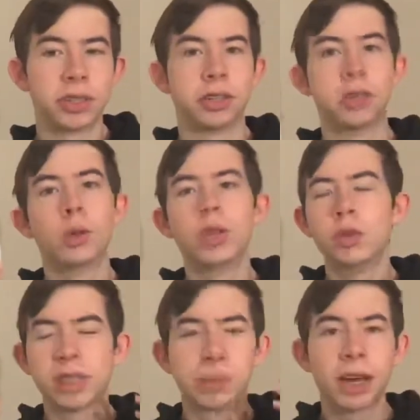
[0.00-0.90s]
Do you use
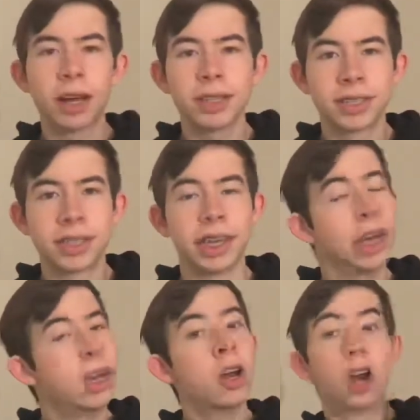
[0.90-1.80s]
them constantly?
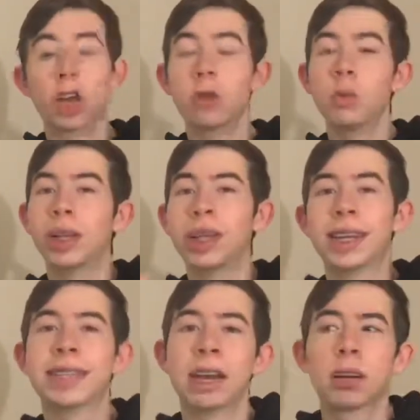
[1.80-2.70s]
Are you willing to
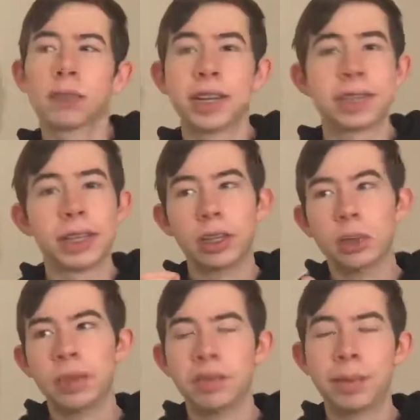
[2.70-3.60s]
sacrifice a little
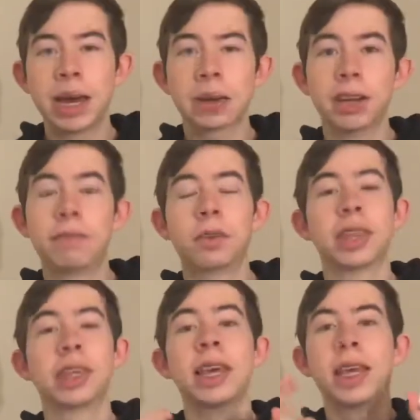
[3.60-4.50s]
bit of battery for
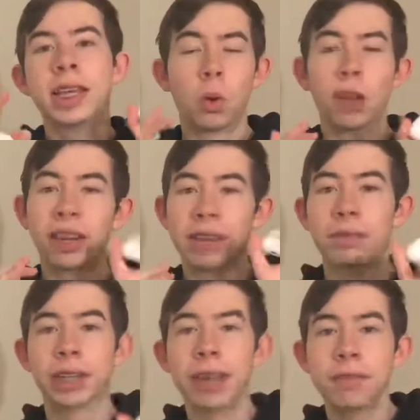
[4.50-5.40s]
the quality of
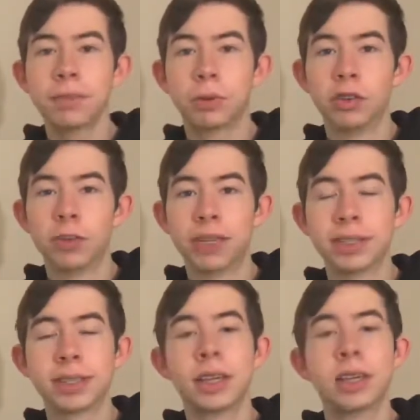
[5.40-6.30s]
life
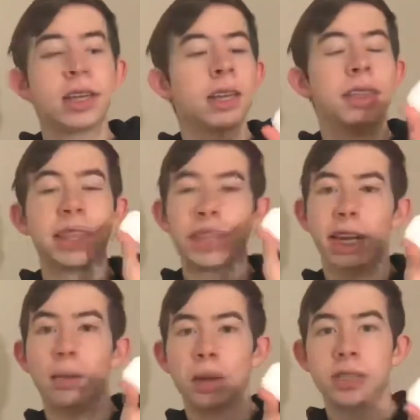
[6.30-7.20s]
improvements that the
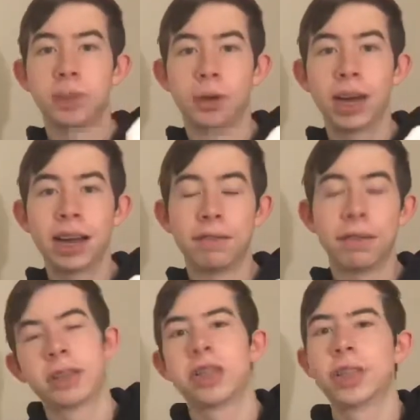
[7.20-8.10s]
AirPods Pro have,
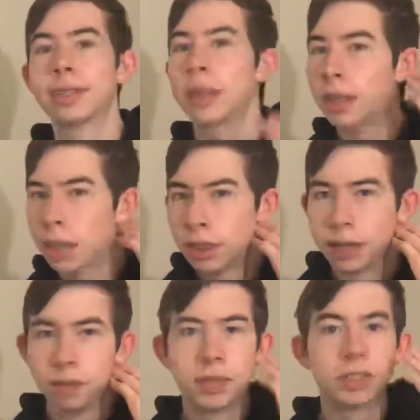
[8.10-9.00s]
such as
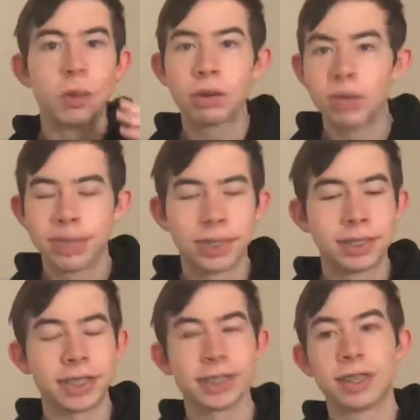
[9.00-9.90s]
the sweat
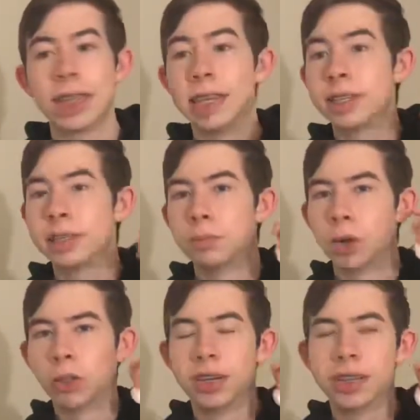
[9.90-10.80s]
resistance, the
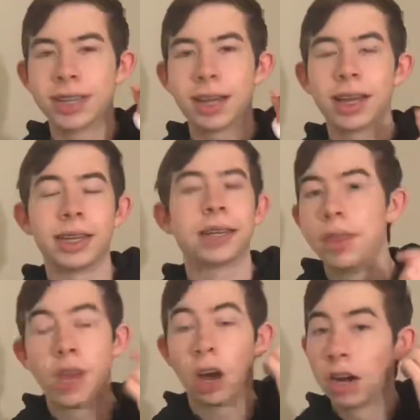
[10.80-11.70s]
smaller design, the
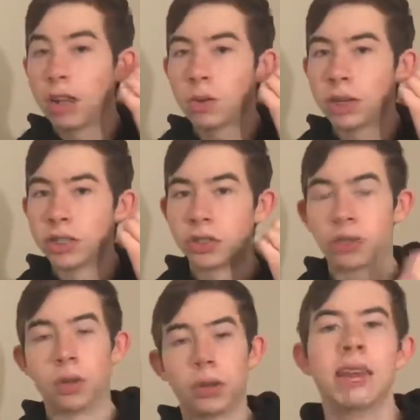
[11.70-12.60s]
audio
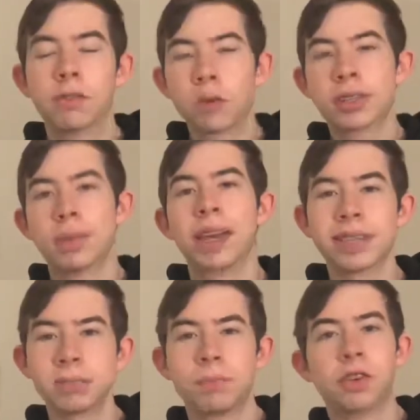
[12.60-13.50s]
control, and of course the biggest
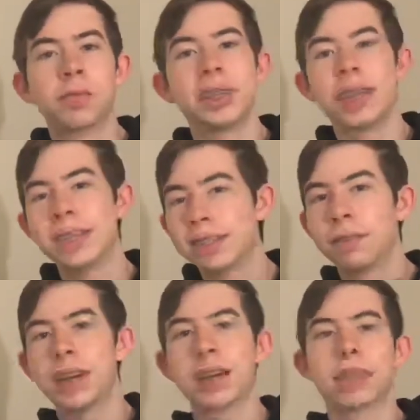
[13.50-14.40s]
improvement is the
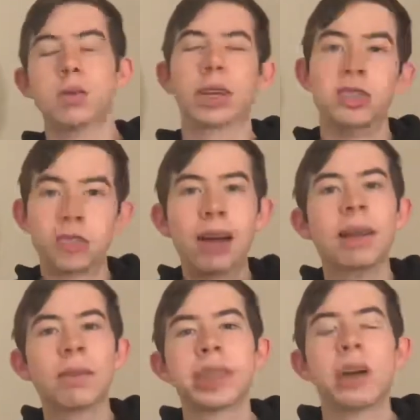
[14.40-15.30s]
fact that you can drown
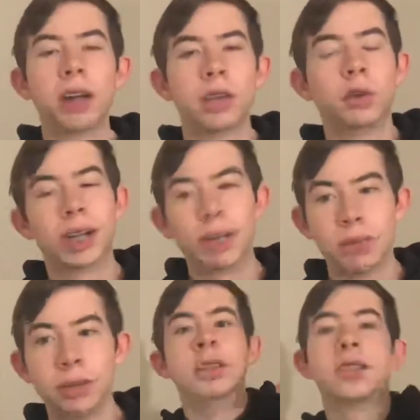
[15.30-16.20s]
out the audio around you.
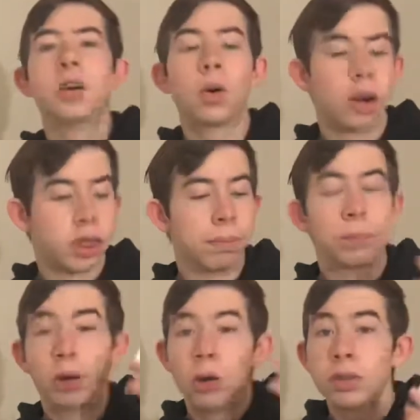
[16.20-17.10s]
So are the
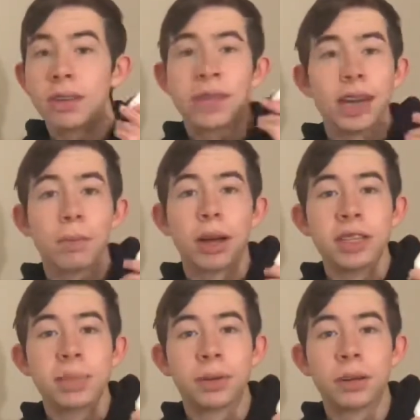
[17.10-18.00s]
pros of the
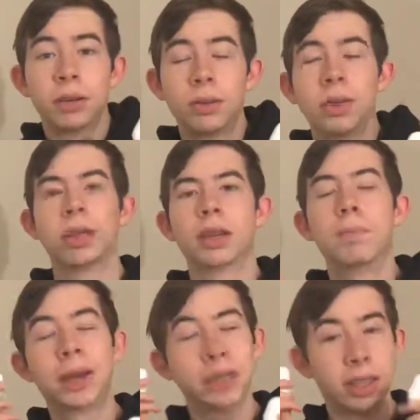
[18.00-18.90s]
AirPods Pro
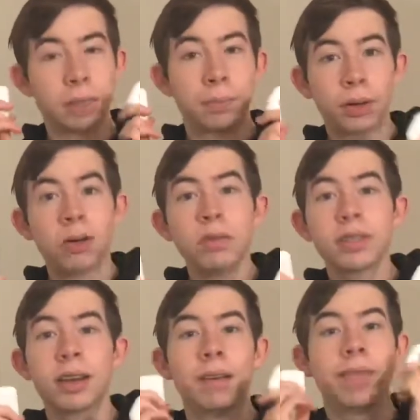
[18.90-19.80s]
compared to the pros
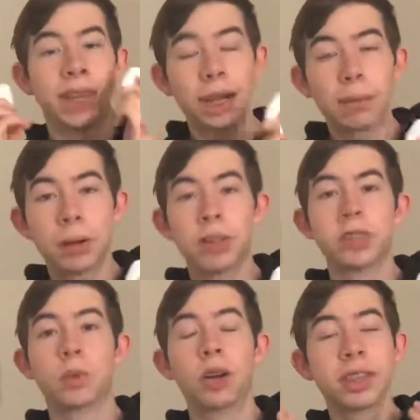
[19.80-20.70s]
of the AirPods
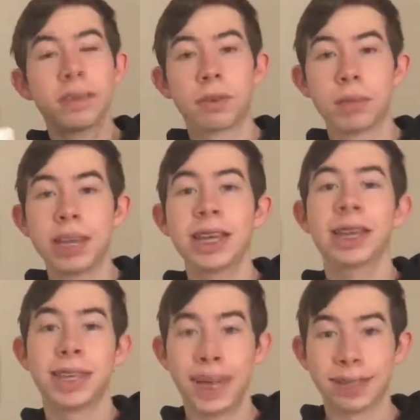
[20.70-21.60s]
worth it for me?
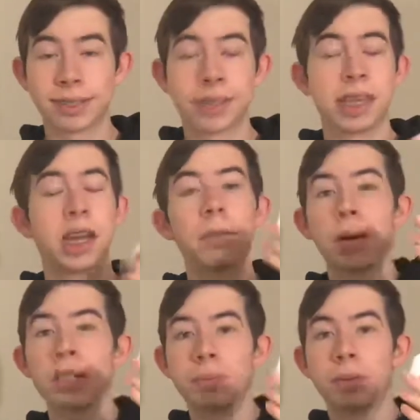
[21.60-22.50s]
Yes, the
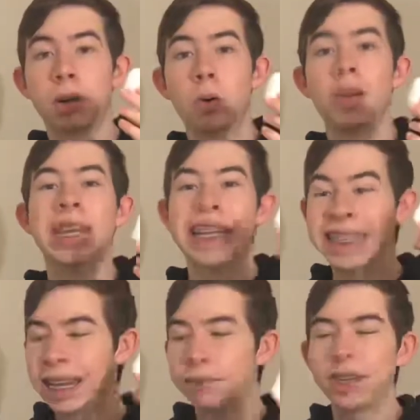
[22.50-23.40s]
AirPods Pro
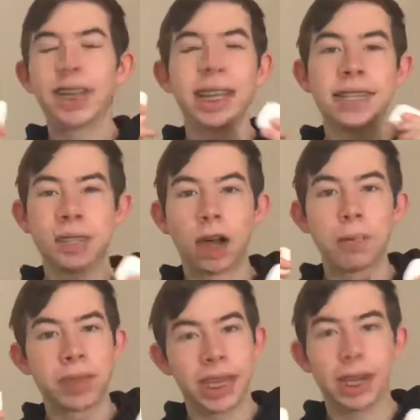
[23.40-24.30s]
definitely top
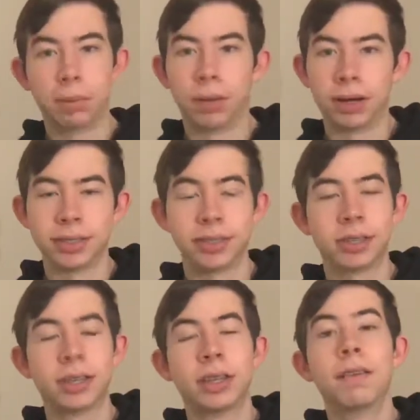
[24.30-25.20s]
the AirPods
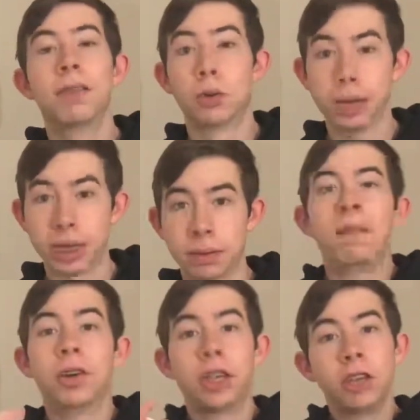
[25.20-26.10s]
for me. For
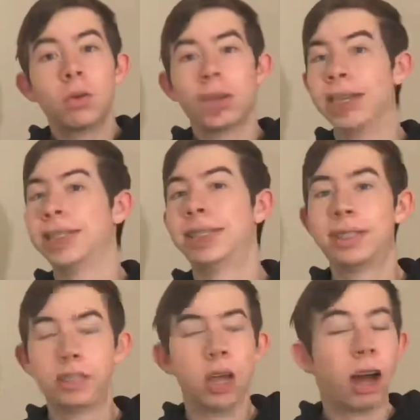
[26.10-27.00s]
you, it is
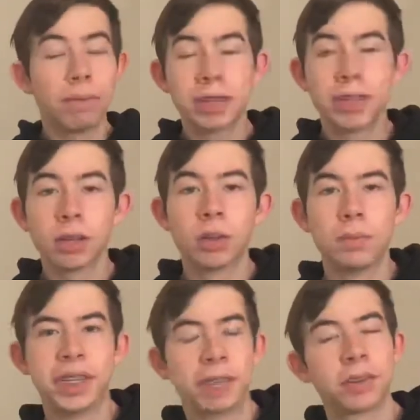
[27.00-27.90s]
obviously going to be
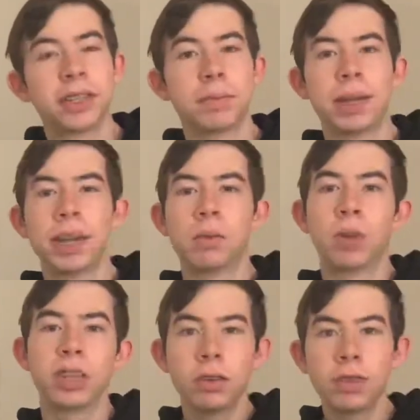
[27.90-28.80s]
different depending on
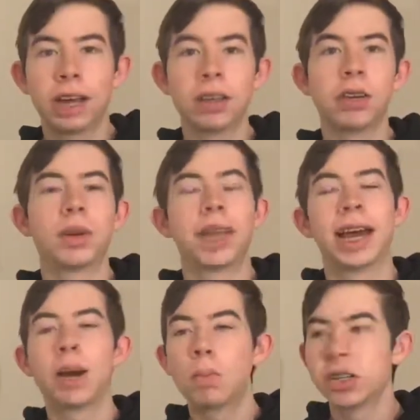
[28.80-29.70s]
what you value and
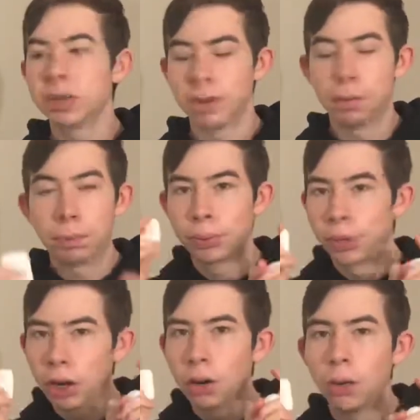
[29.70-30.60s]
how much of a
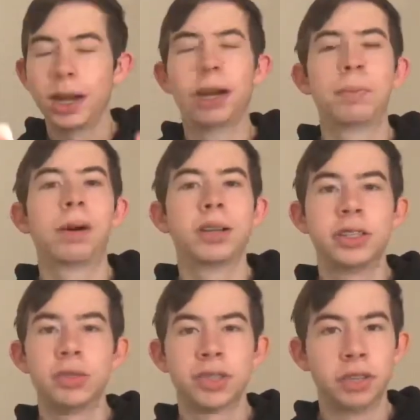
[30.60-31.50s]
pro AirPods
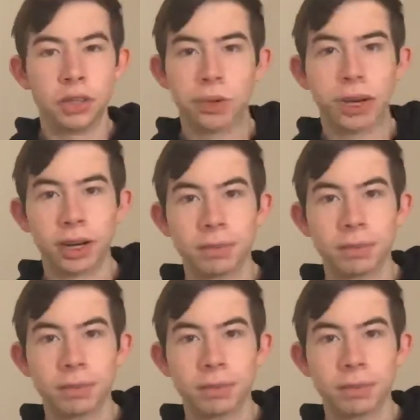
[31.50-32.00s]
user you are.